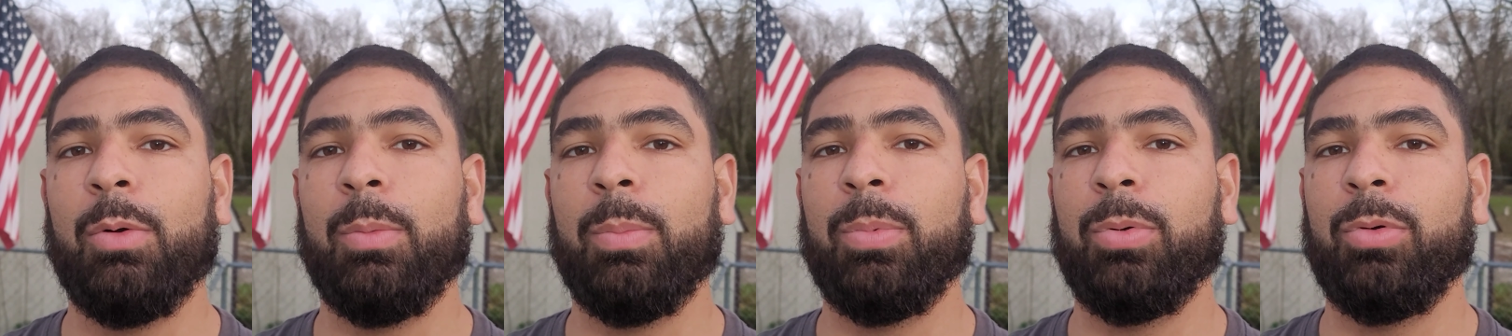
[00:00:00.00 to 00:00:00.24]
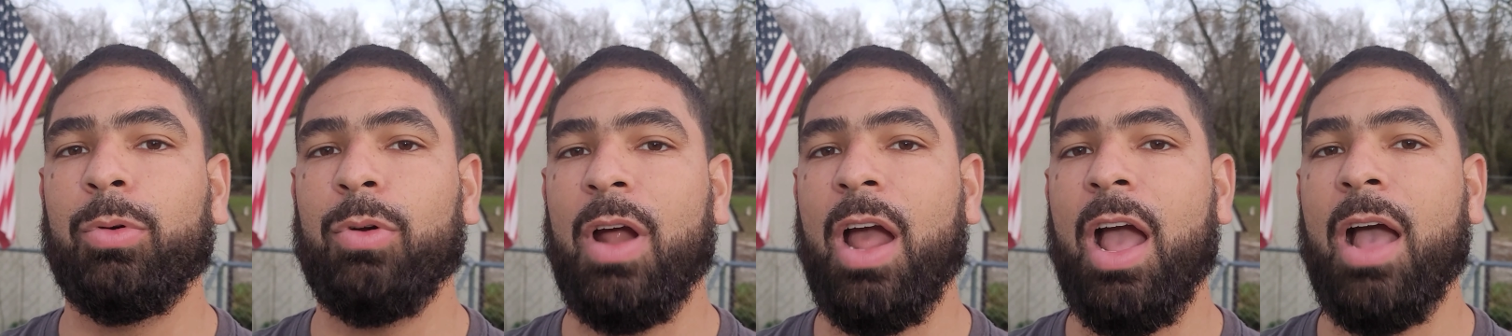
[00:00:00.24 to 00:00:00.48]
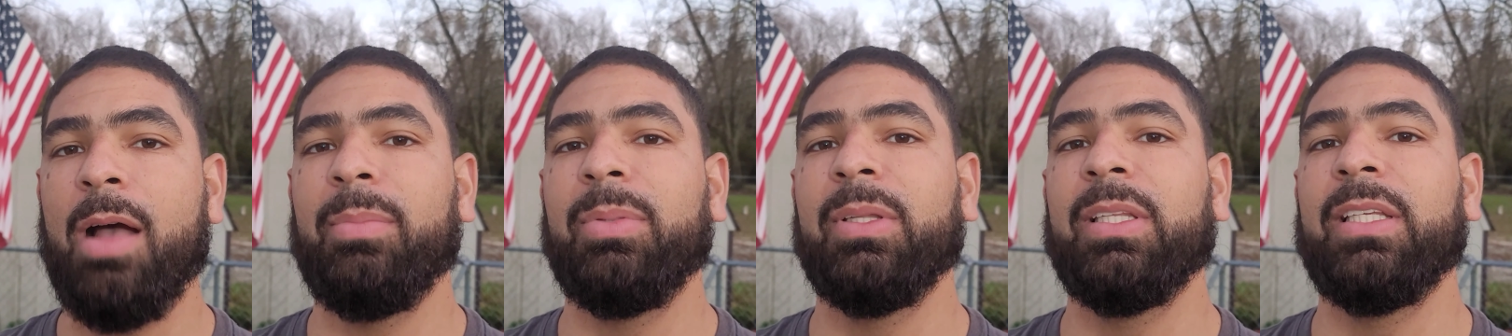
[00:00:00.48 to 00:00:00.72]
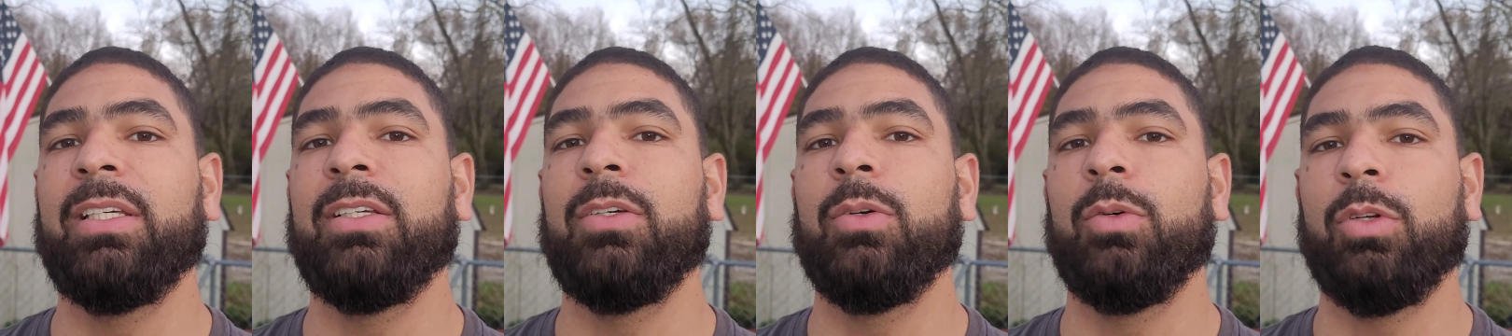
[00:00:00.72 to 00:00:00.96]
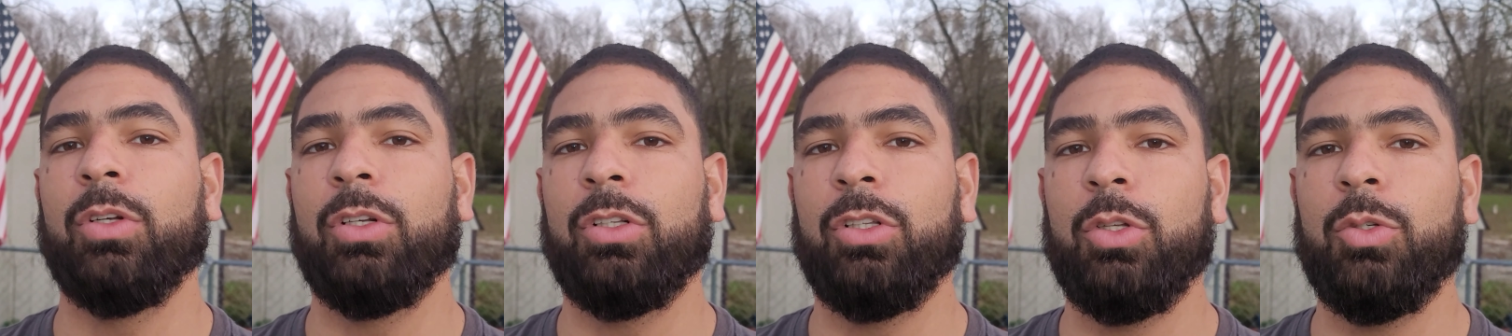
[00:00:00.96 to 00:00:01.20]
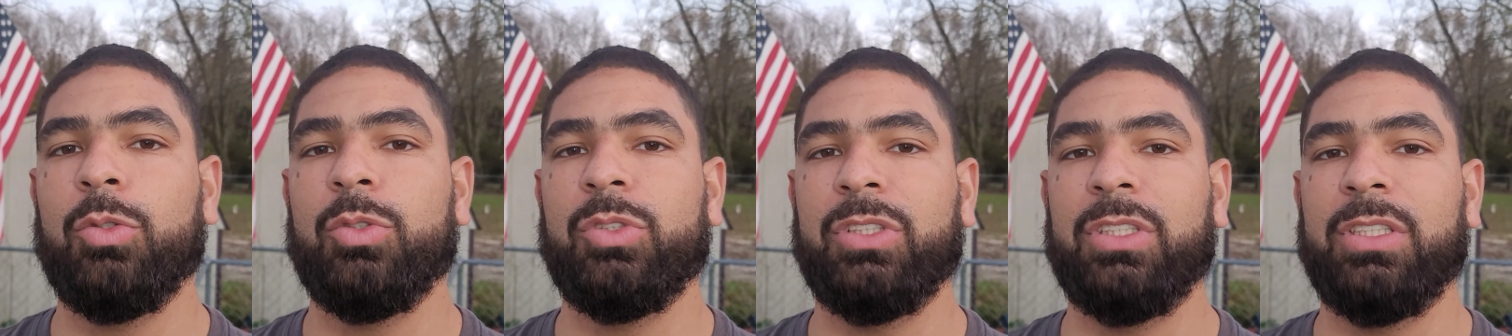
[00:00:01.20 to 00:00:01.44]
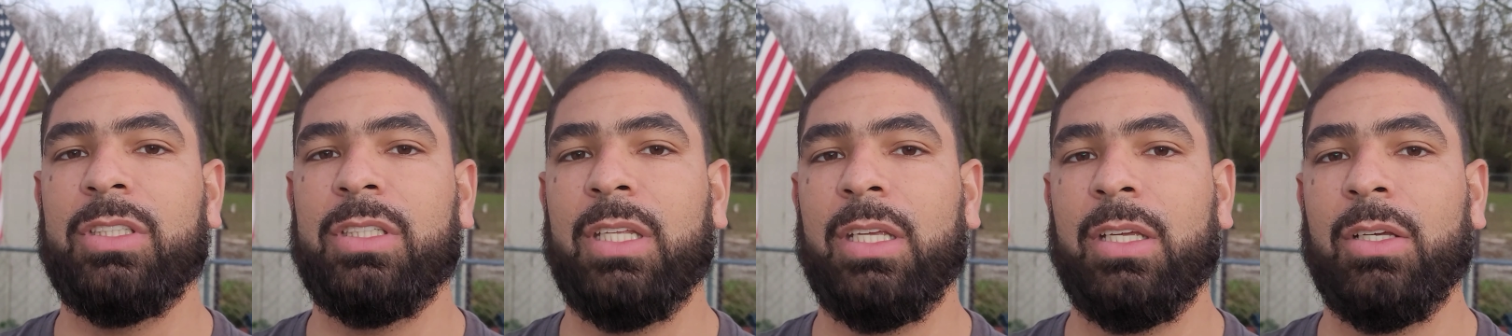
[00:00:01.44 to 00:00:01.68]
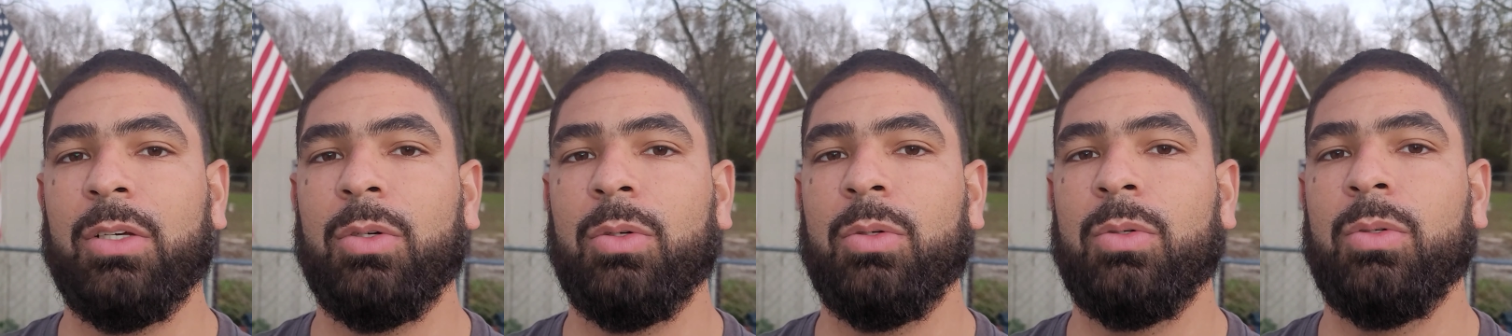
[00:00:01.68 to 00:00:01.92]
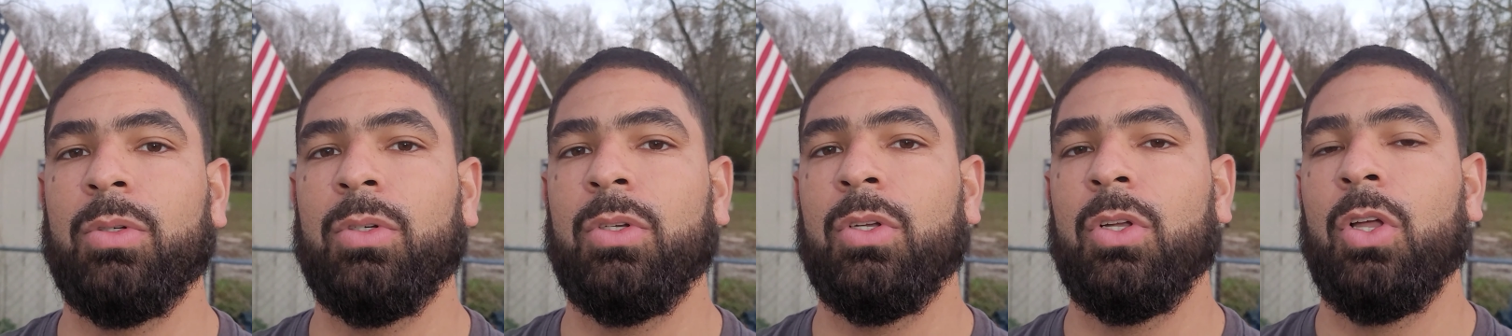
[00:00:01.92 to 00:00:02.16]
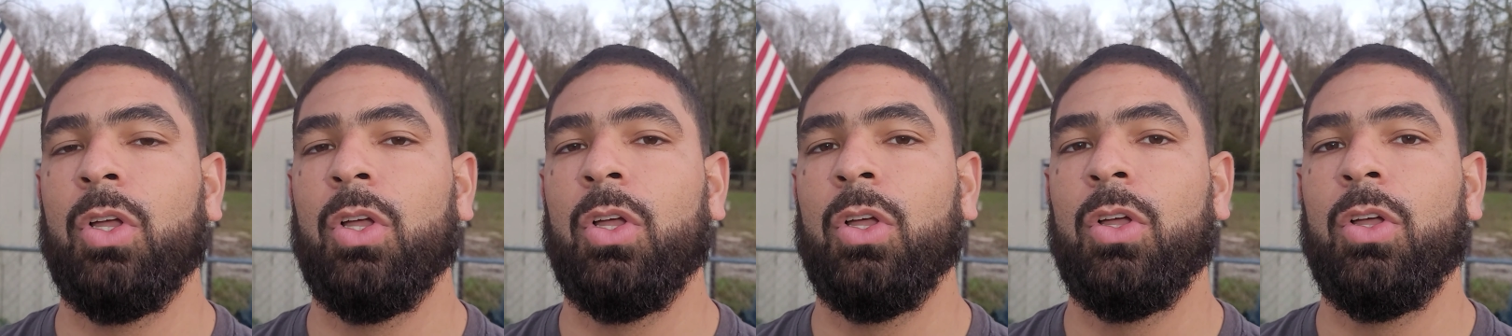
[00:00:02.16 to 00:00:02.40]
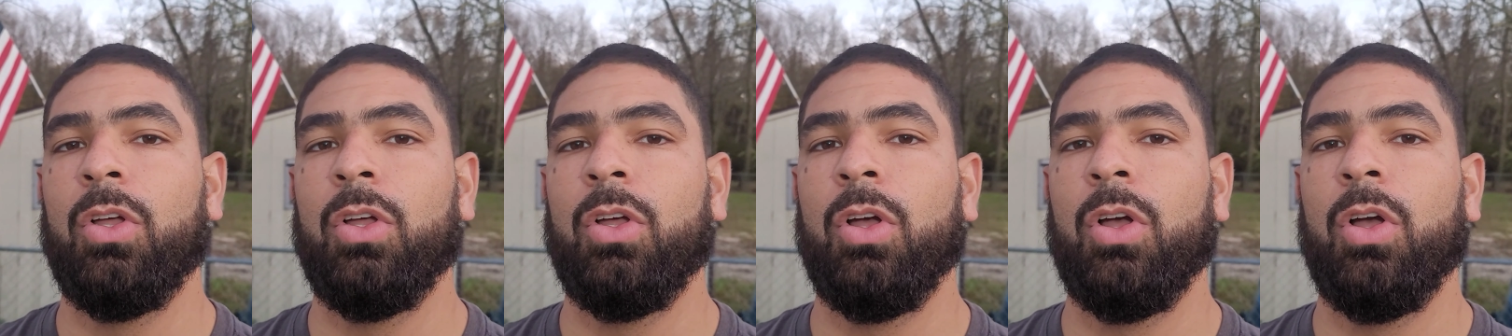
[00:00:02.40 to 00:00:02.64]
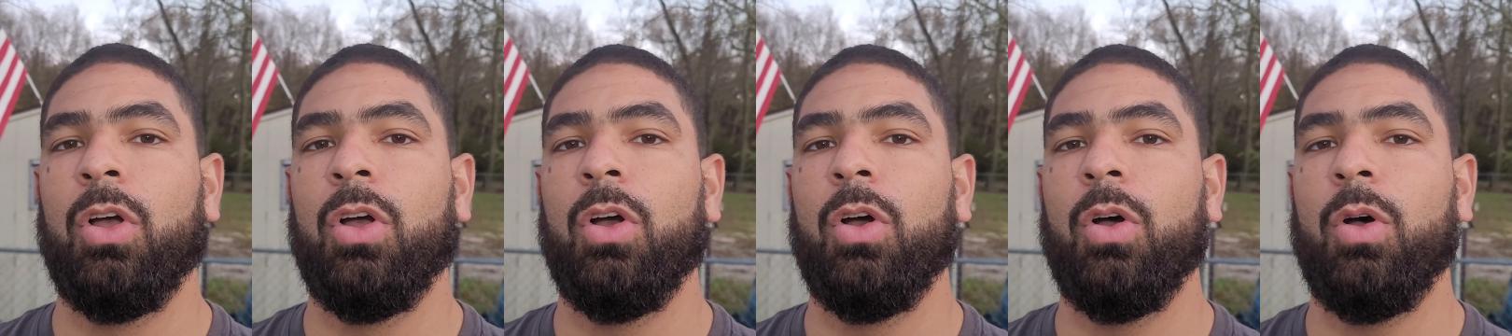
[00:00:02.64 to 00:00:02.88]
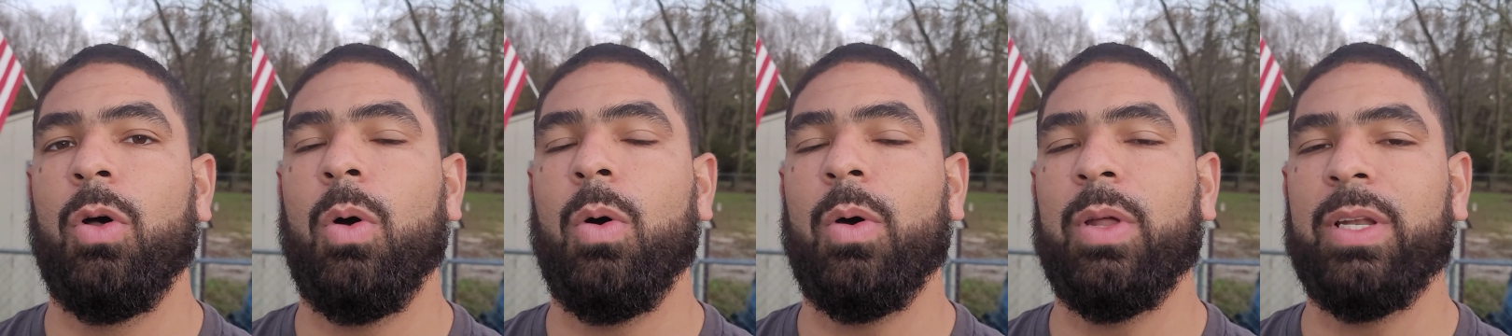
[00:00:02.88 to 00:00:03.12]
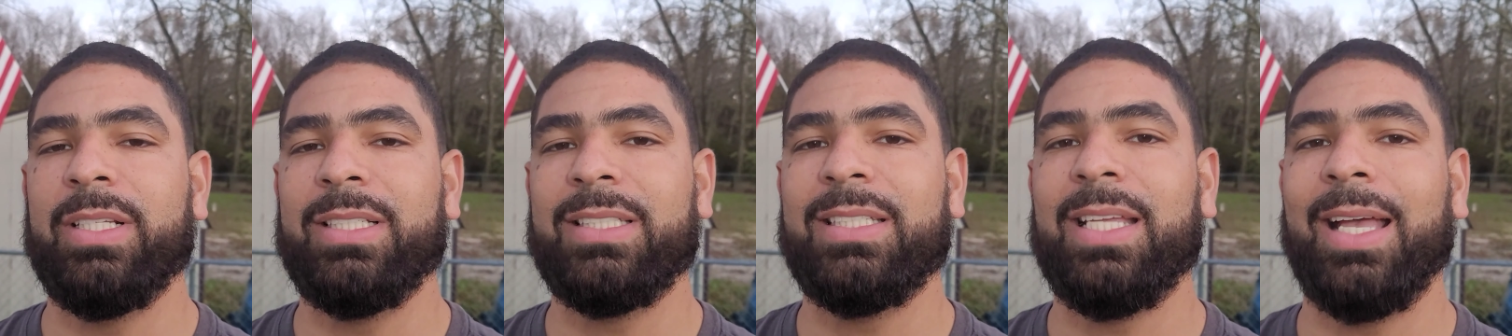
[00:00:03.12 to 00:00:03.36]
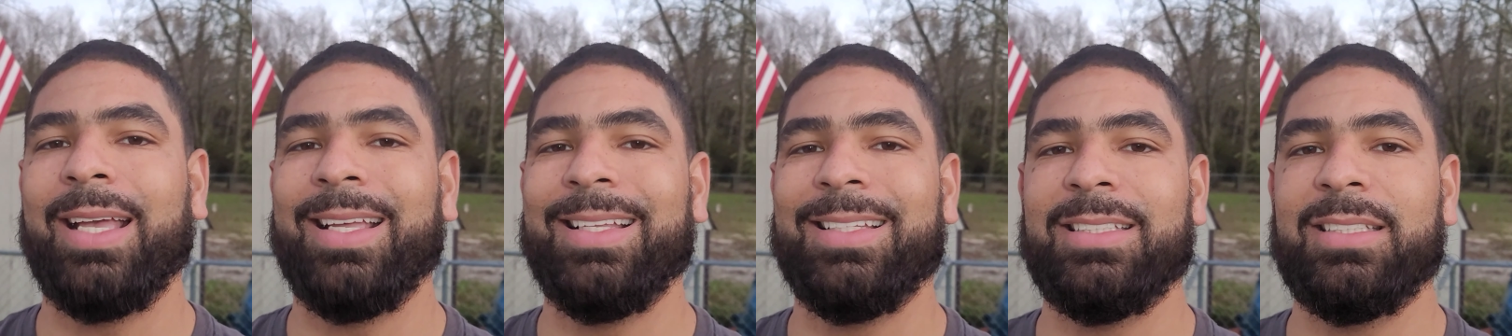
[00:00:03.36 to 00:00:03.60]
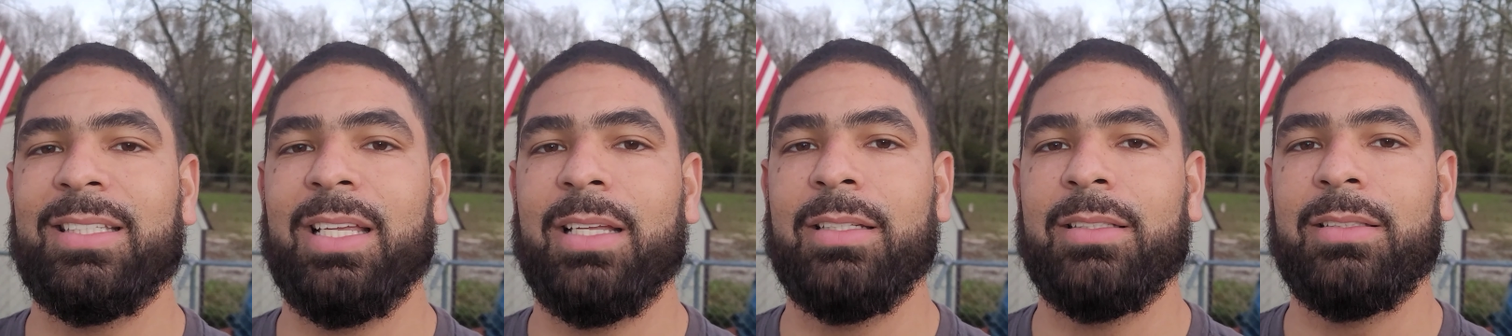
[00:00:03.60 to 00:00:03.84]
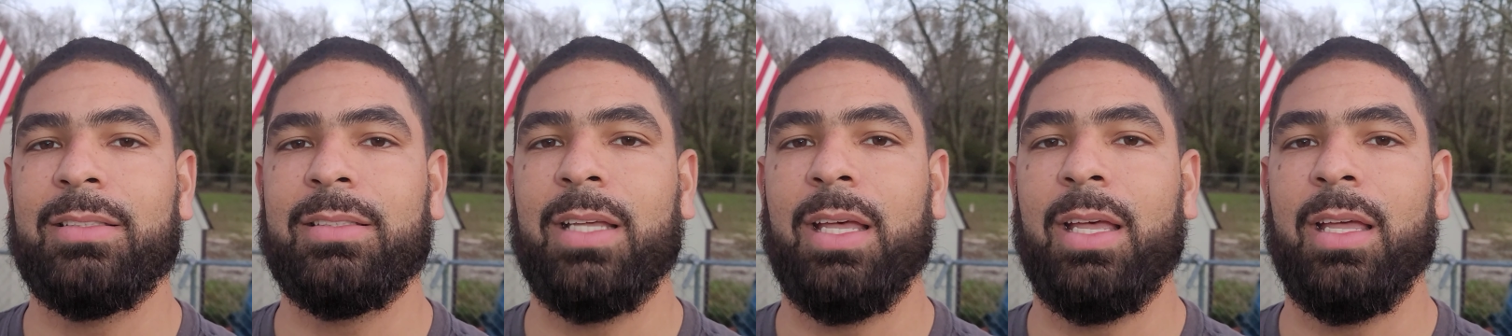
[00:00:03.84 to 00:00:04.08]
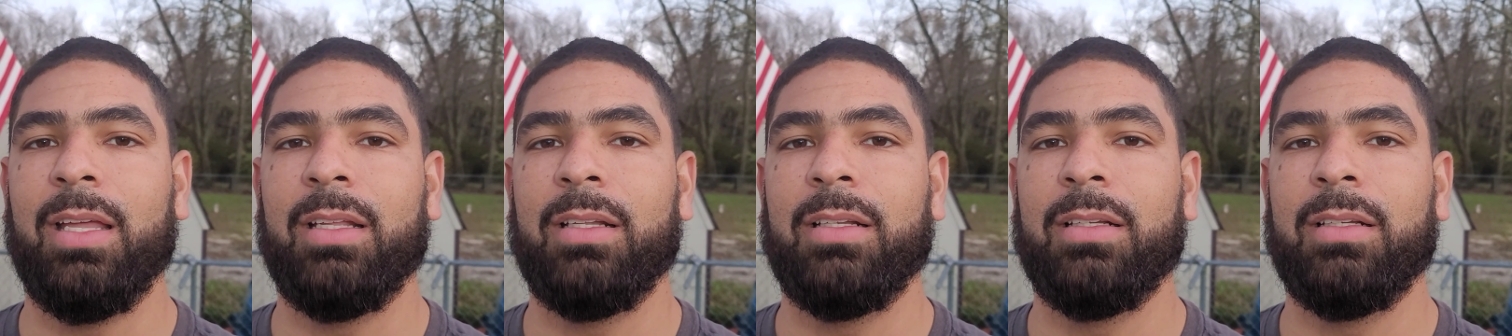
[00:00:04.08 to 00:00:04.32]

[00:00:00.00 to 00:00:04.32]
probably gonna close the deal on a second Sunset.